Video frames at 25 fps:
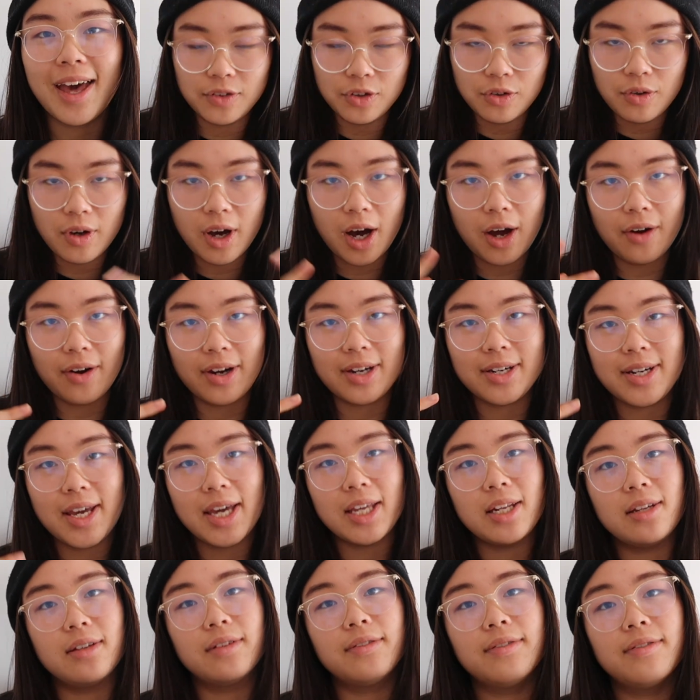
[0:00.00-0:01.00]
If you are a
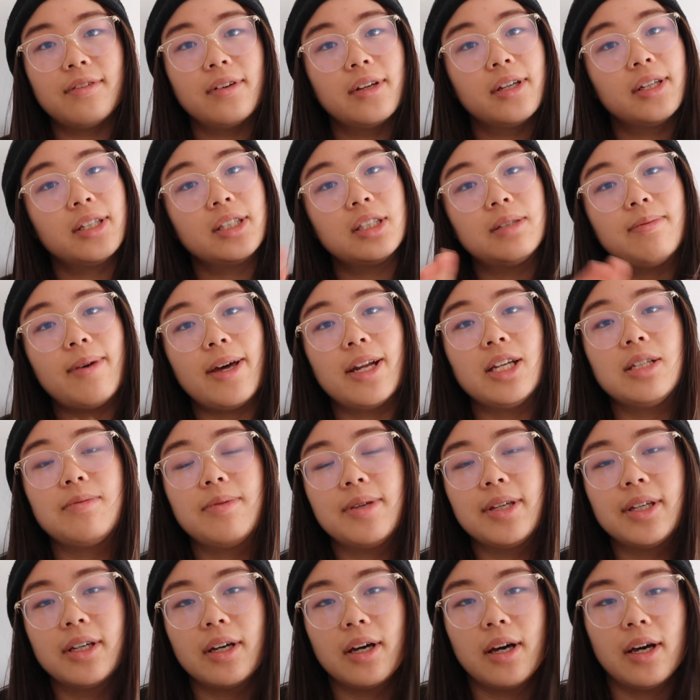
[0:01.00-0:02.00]
native Spanish
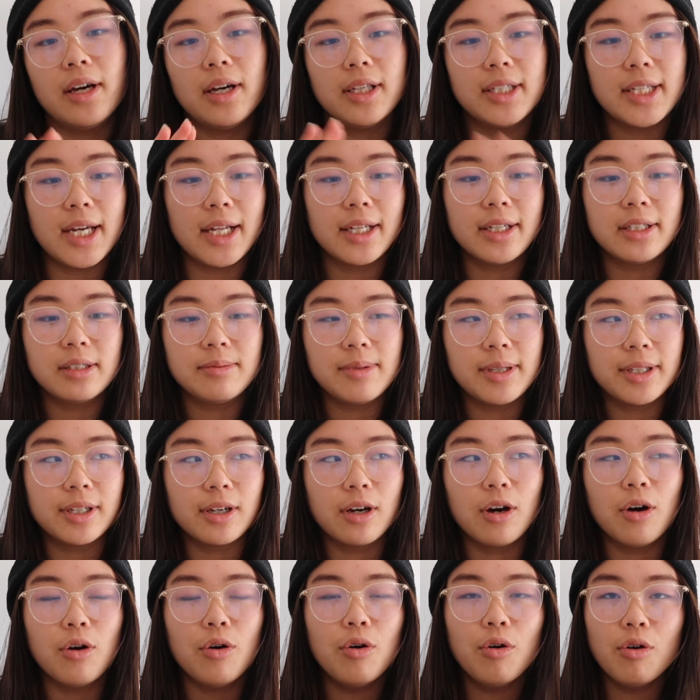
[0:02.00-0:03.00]
speaker, Italian
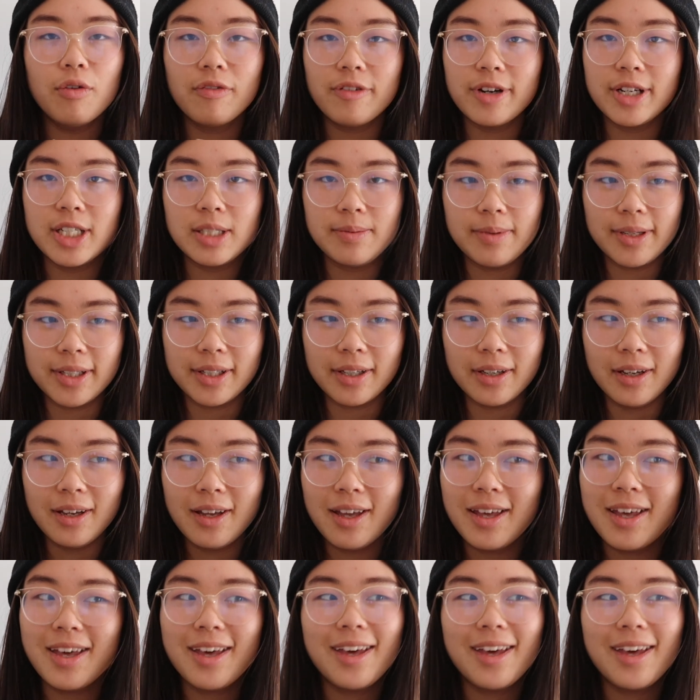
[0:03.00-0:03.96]
speaker, or French speaker,